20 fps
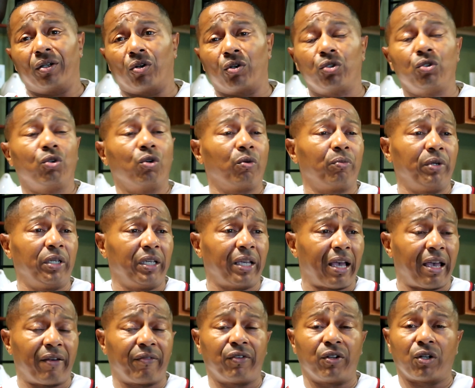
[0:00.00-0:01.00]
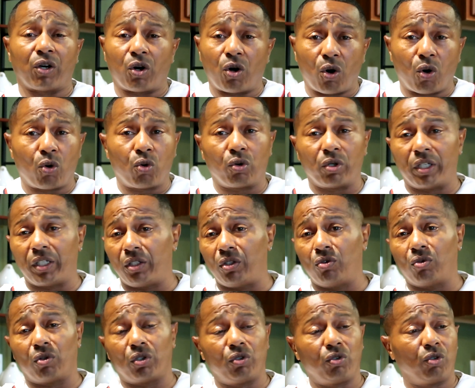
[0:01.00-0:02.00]
or you're gonna be having a hole in
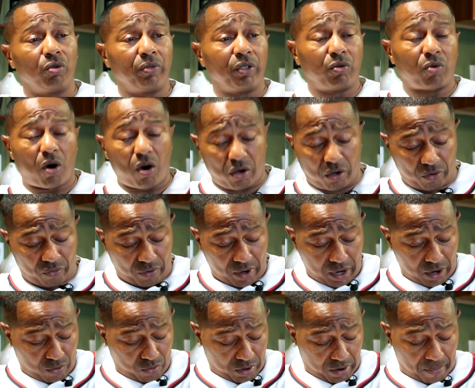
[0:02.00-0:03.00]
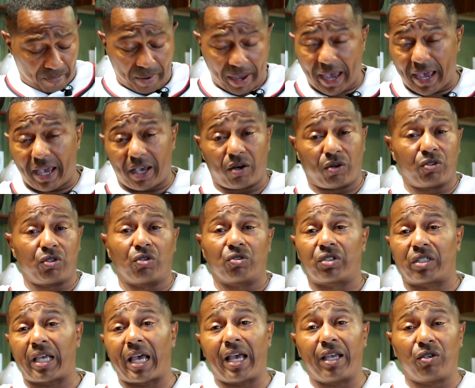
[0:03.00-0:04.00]
you, or you're gonna be walking around with a bag on your
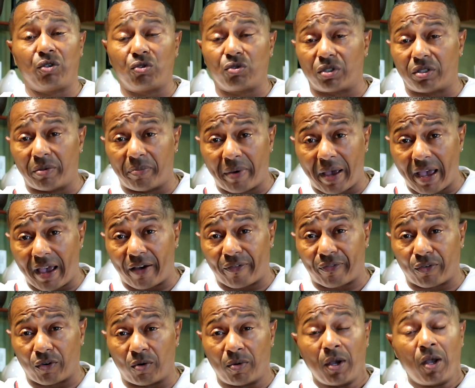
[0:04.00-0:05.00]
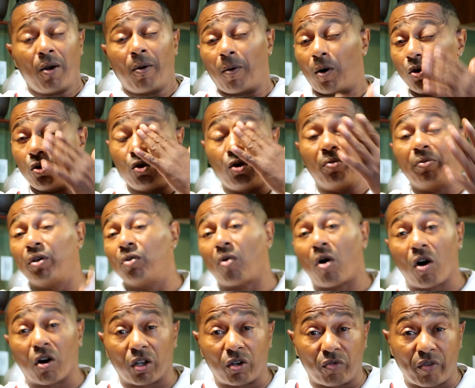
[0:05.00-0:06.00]
side using the bathroom, or you're gonna be
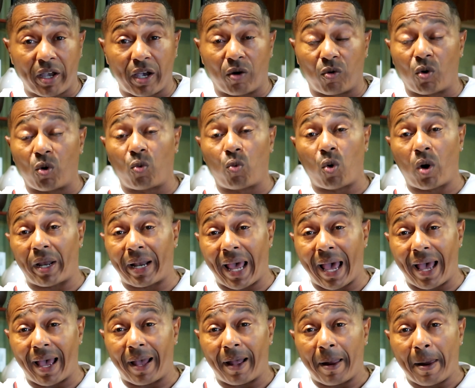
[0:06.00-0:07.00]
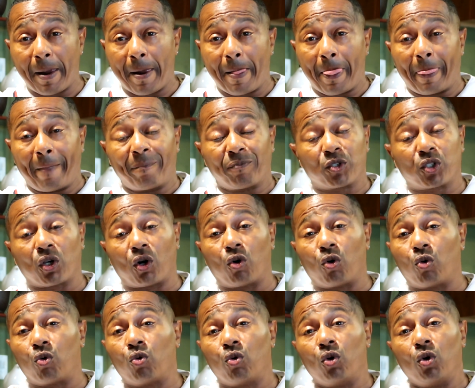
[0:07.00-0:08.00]
walking around with one eye.
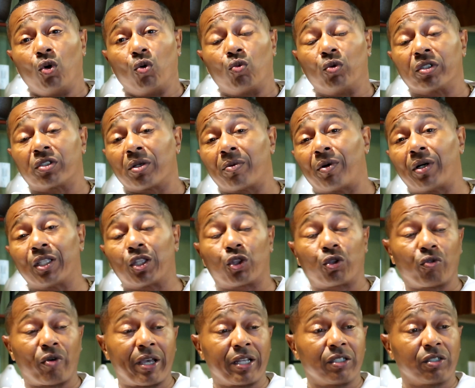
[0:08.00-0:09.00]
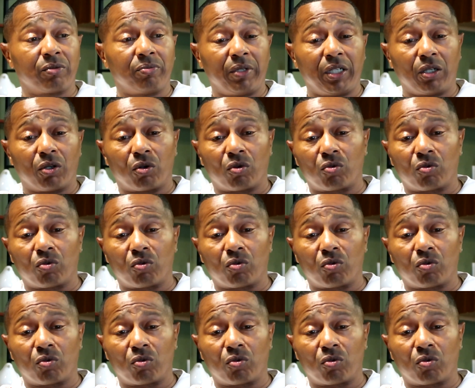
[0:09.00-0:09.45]
So when someone threatens me,